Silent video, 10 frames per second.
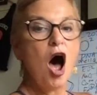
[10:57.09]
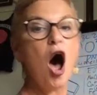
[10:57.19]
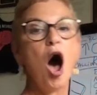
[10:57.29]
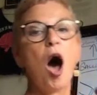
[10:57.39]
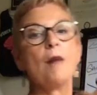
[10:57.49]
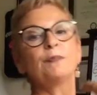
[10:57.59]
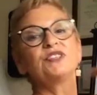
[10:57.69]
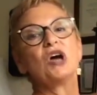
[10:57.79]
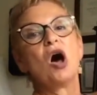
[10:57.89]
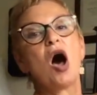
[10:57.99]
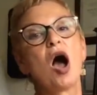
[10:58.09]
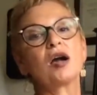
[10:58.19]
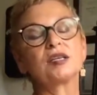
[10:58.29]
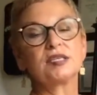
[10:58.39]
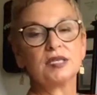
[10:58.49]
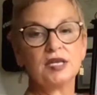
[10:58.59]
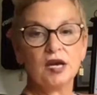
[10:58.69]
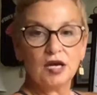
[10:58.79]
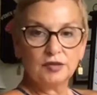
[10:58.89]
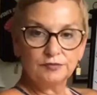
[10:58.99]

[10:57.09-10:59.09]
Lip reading: optoxia.